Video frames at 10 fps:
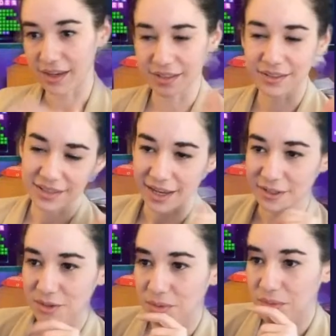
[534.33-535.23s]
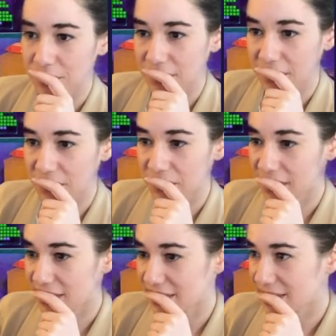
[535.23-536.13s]
yeah, so
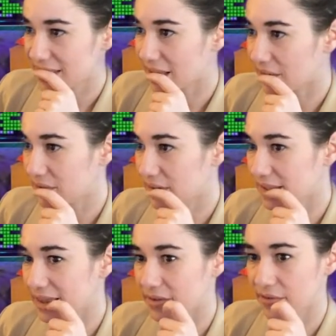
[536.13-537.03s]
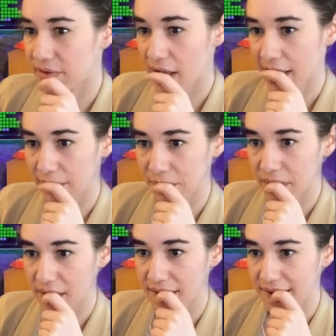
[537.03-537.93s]
this is definitely the vibe
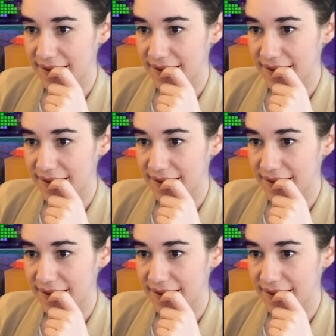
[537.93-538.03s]
that